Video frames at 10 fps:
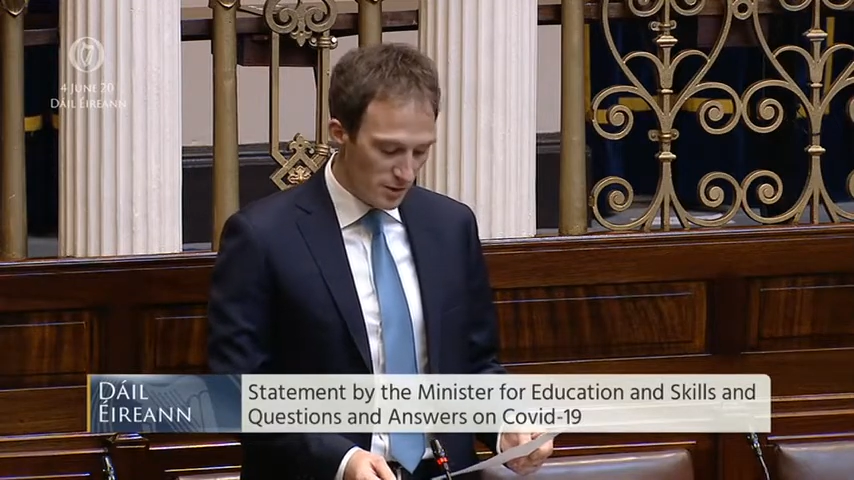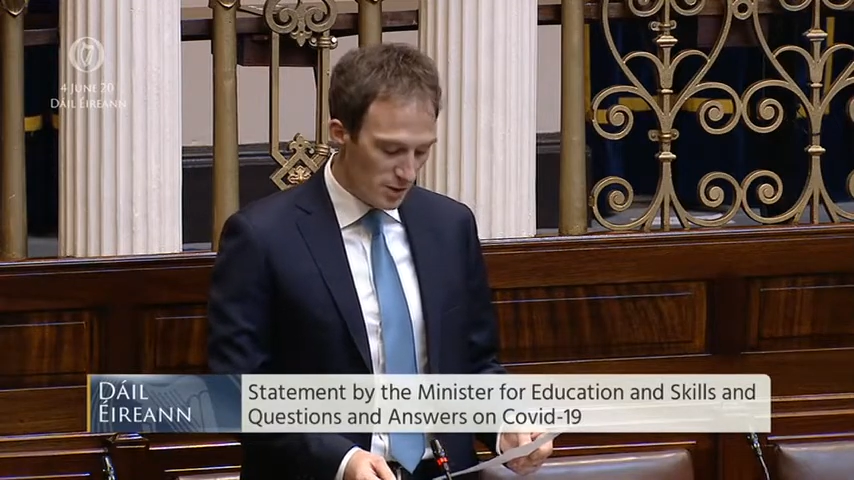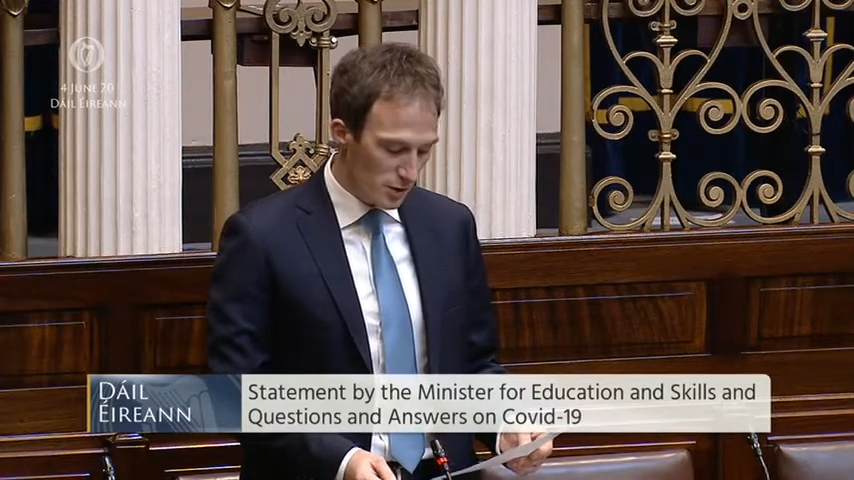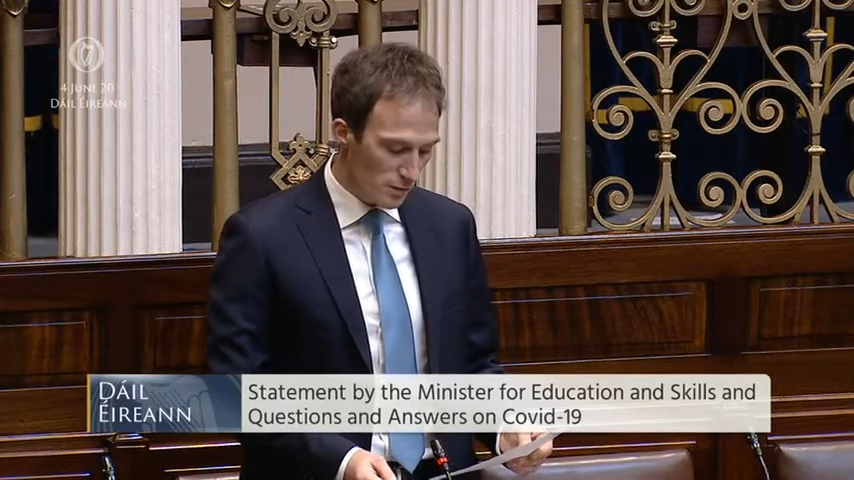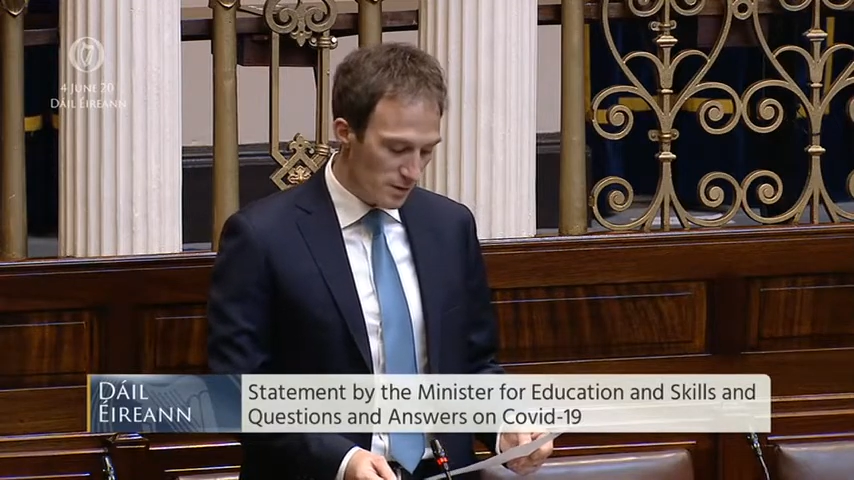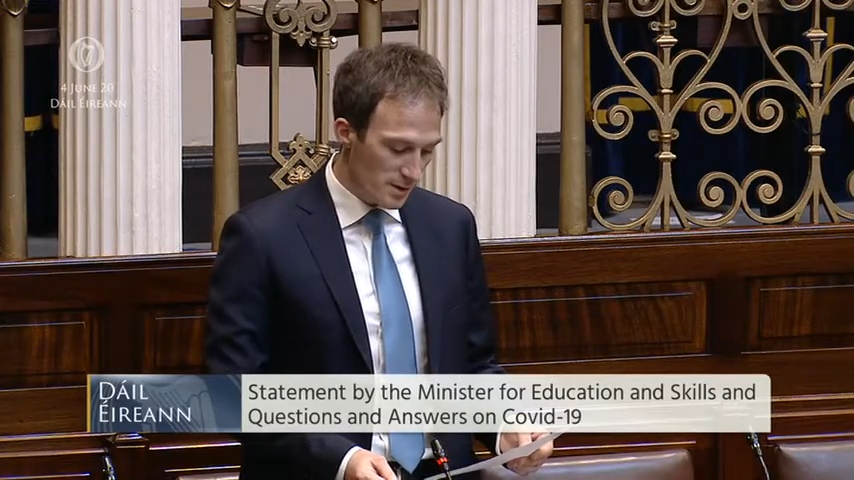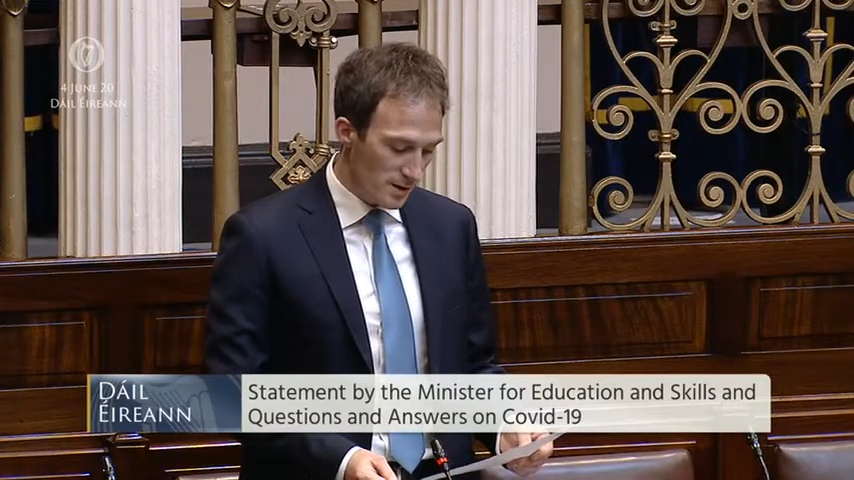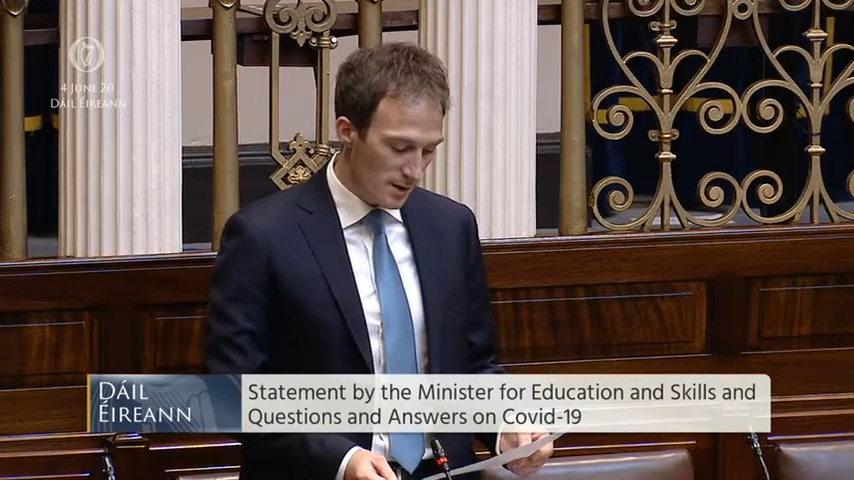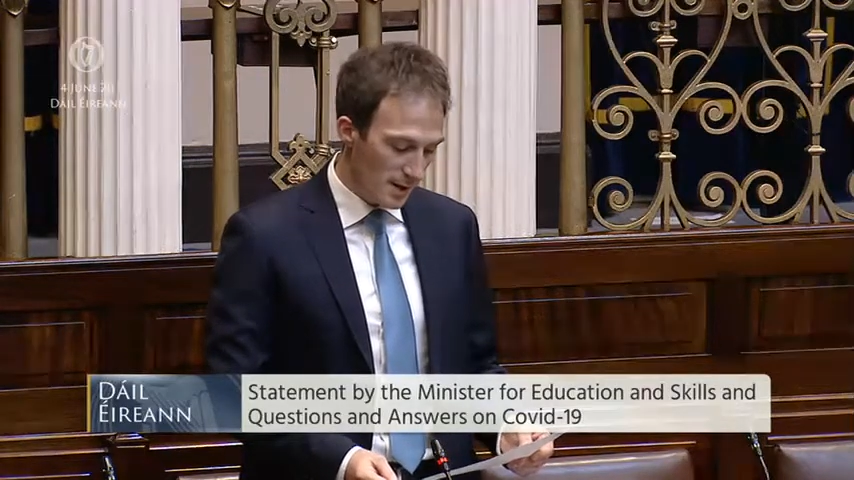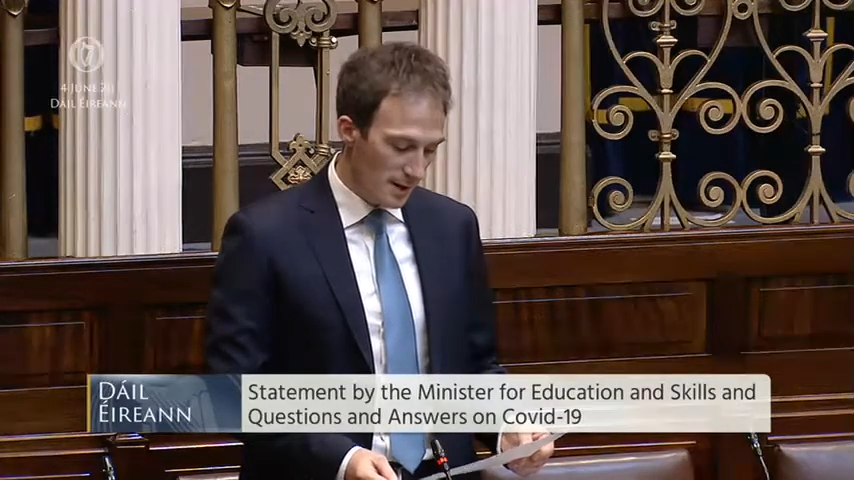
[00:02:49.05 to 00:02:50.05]
students
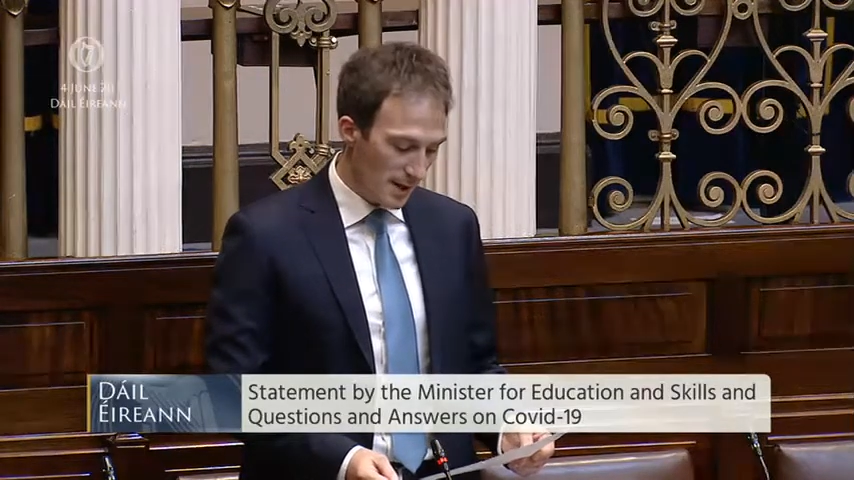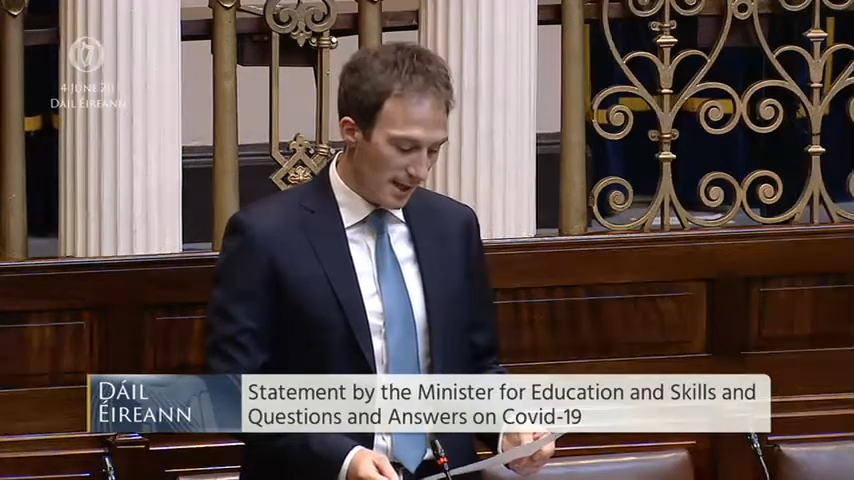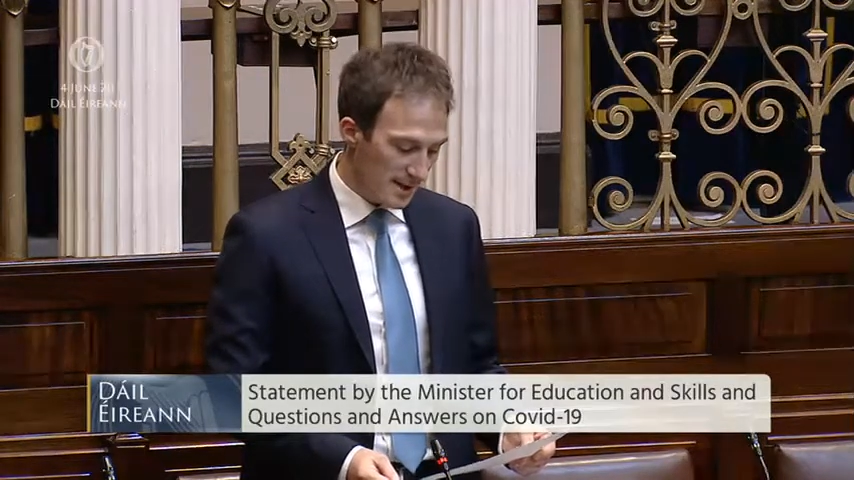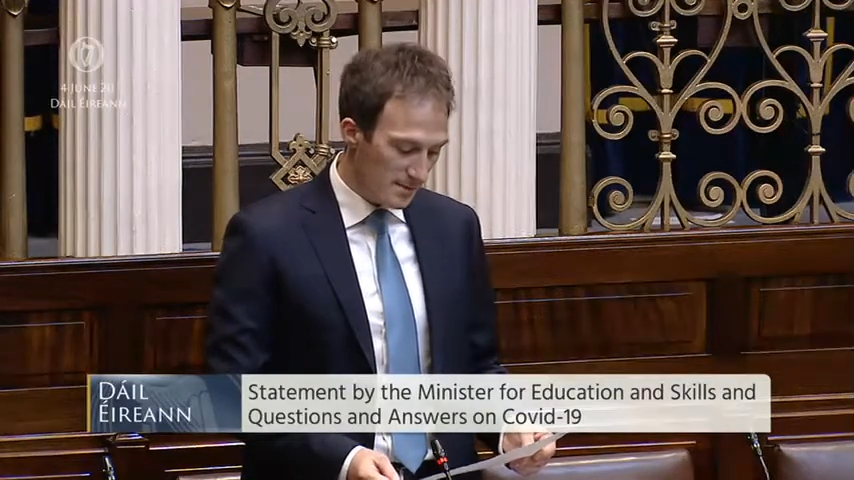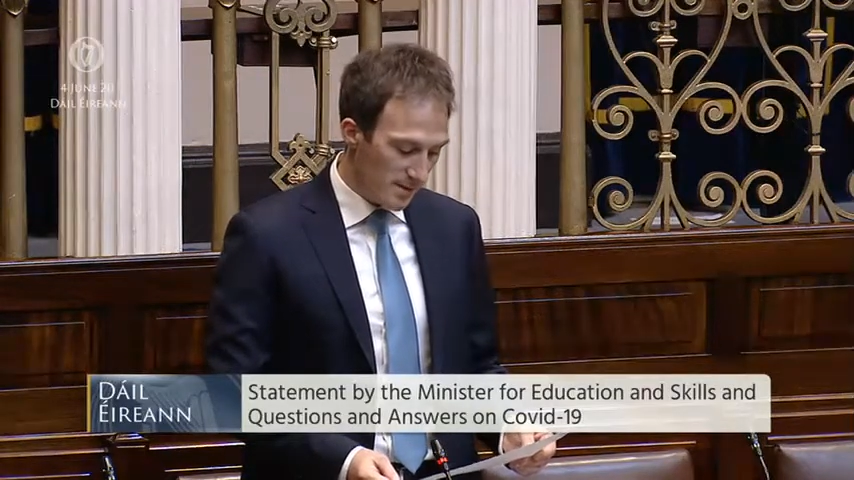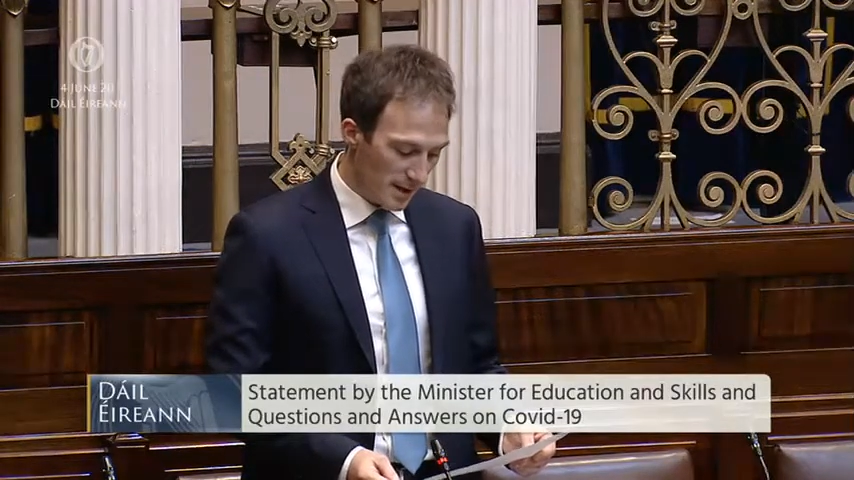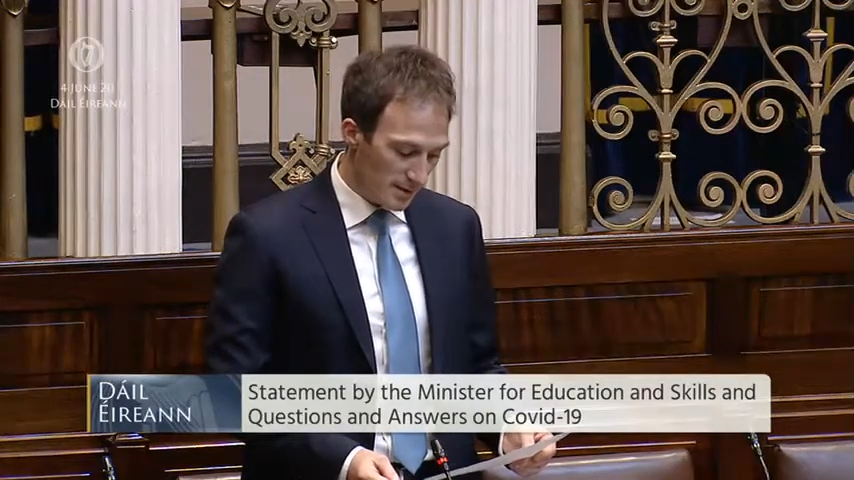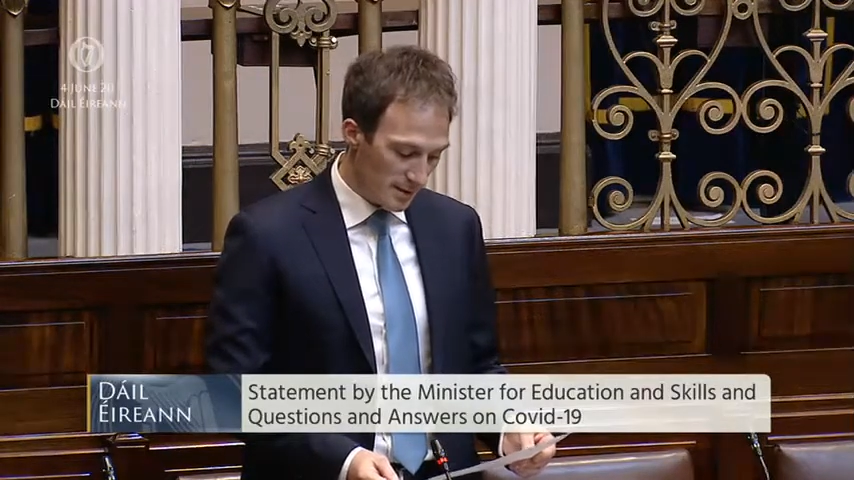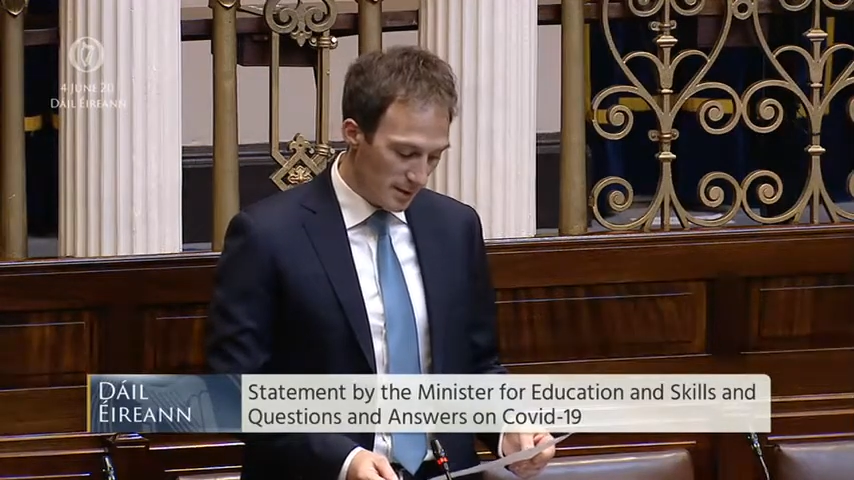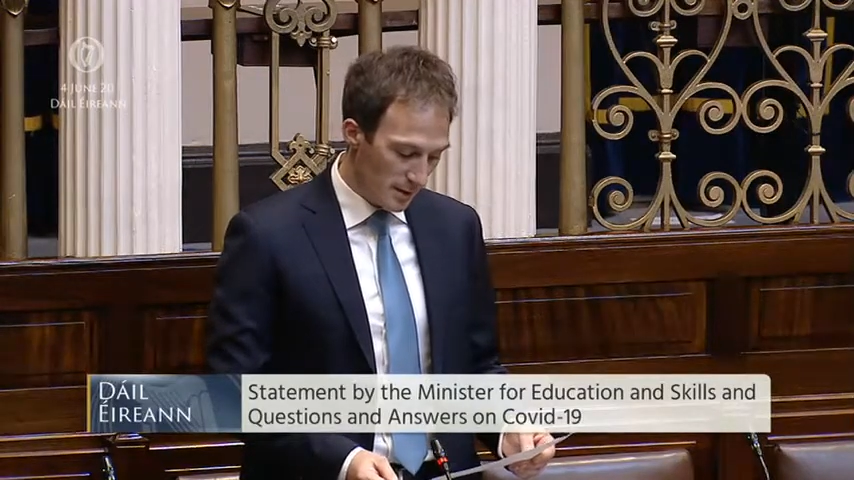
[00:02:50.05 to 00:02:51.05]
can expect